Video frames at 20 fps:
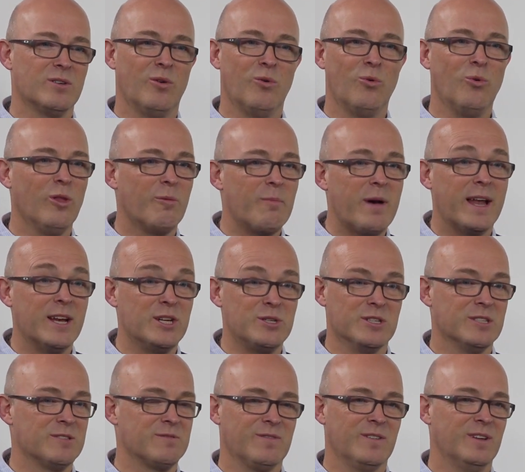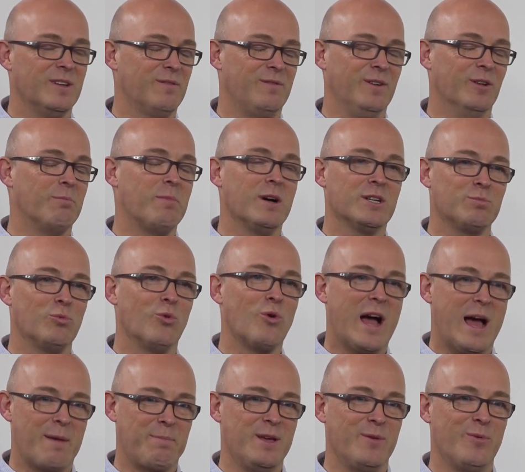all the managers feel much more
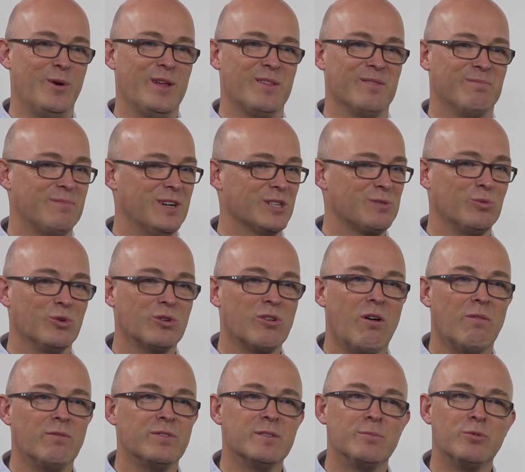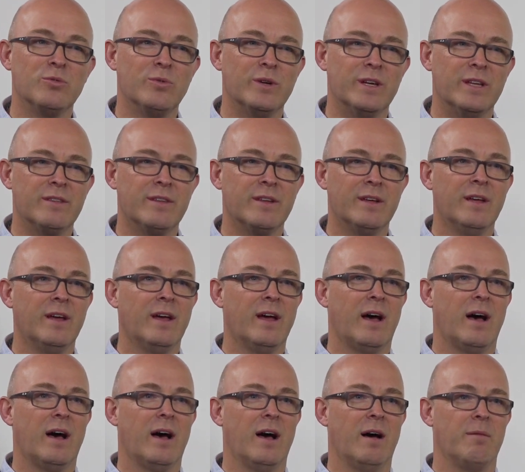happy with and much more comfortable with.
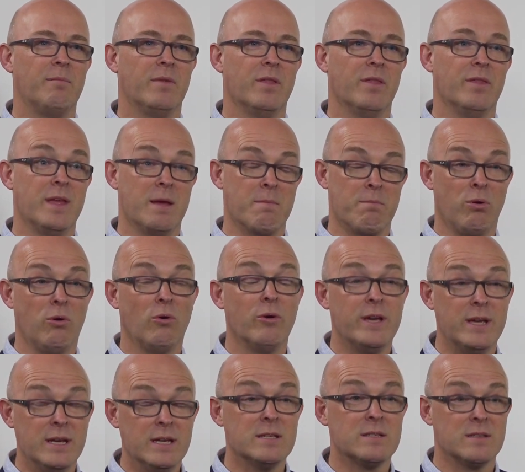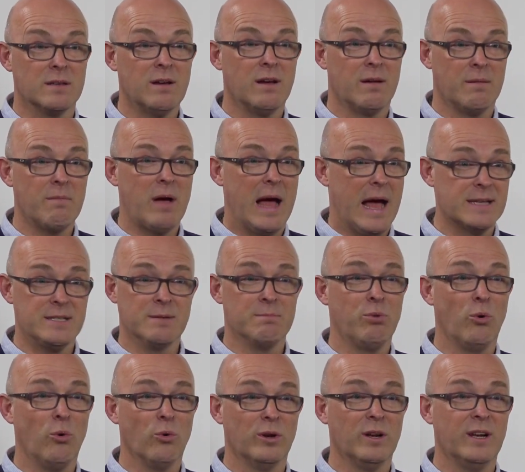The employees, as
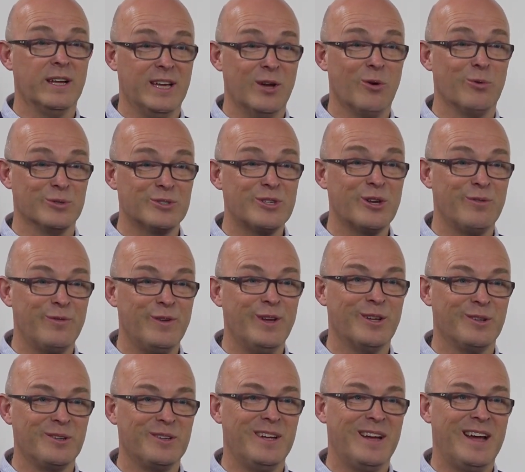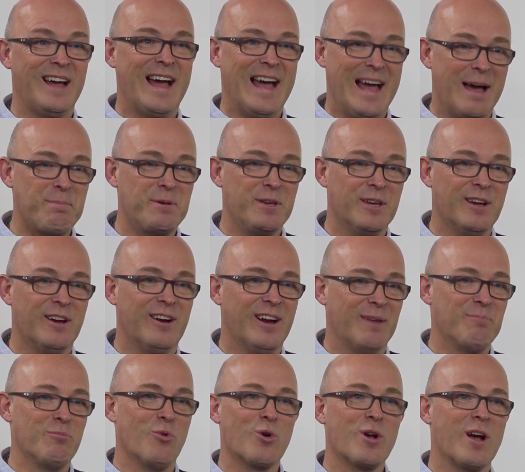importantly, also feel happier
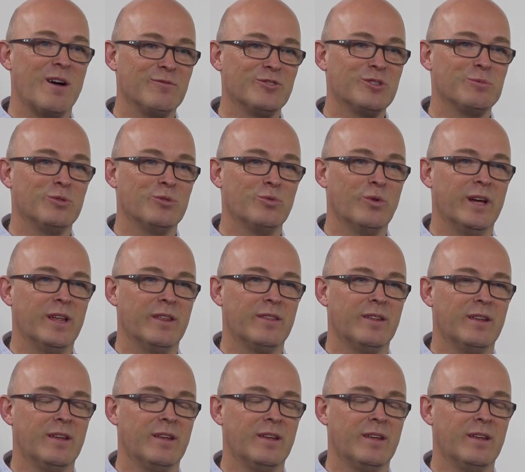and more comfortable with,